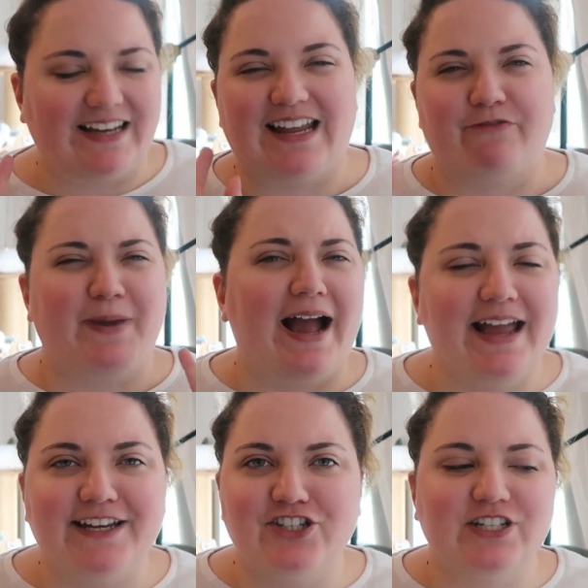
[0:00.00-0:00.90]
like an
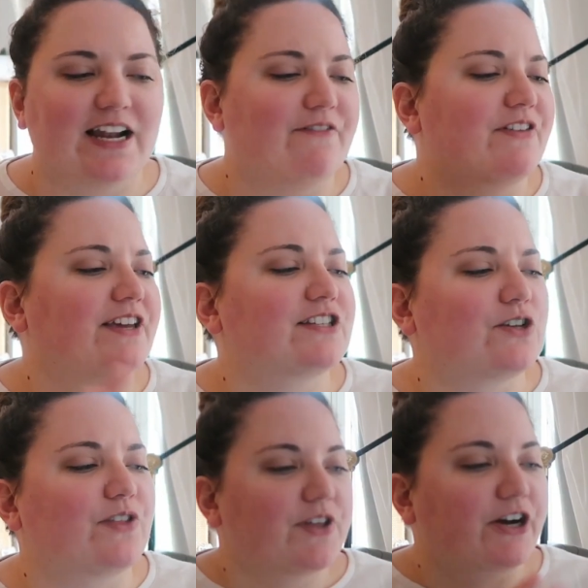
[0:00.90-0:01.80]
FBI agent and everything,
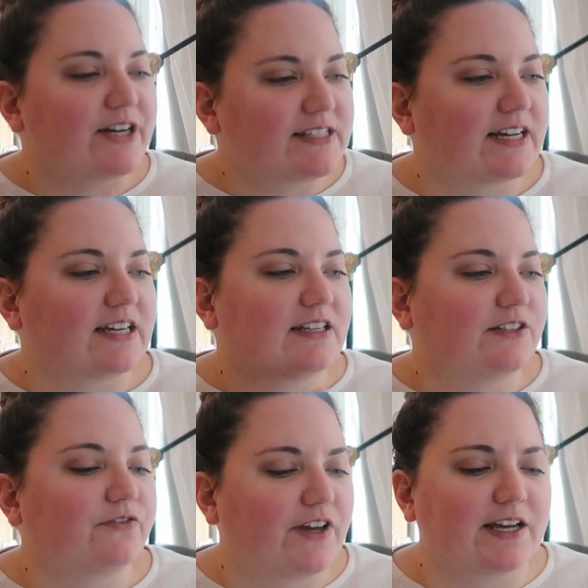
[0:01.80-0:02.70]
so there is like a
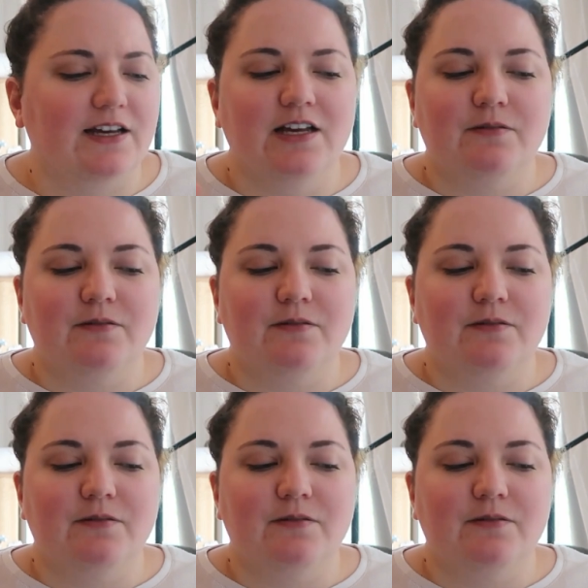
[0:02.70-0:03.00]
lit-fic